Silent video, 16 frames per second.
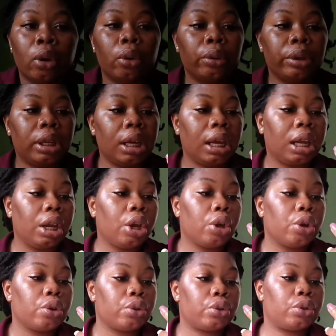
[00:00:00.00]
Okay,
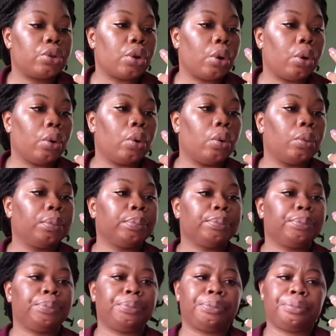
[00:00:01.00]
so
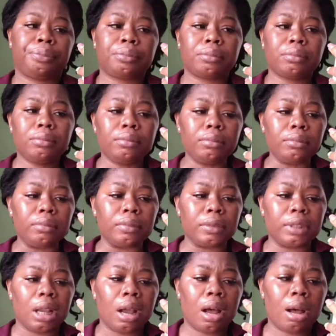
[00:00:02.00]

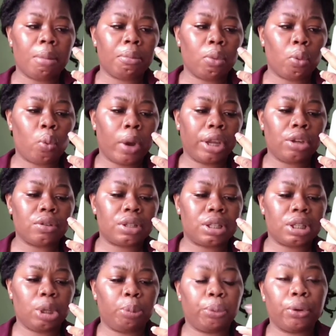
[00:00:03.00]
when you
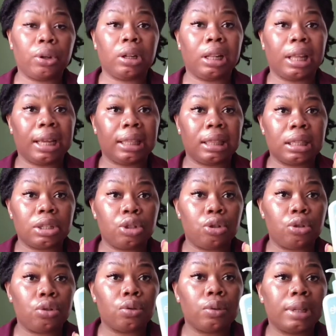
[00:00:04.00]
see product like
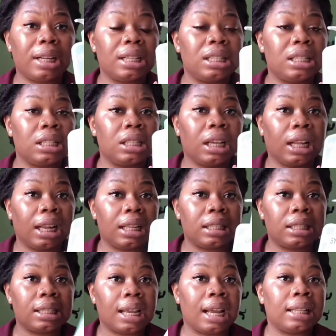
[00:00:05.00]
this, you know that this is a
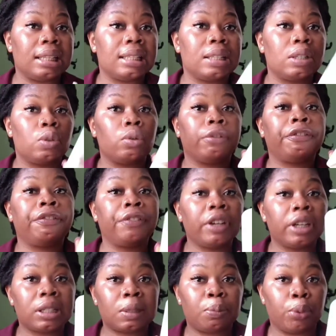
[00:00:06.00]
cleanser, and this is the
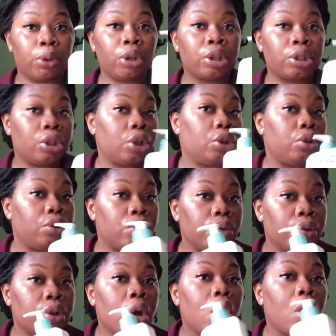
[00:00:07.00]
first product you
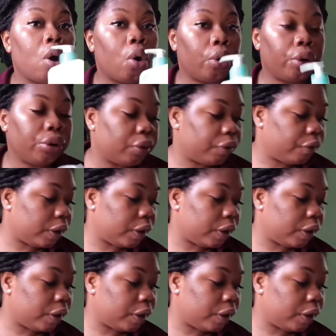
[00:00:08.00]
use on your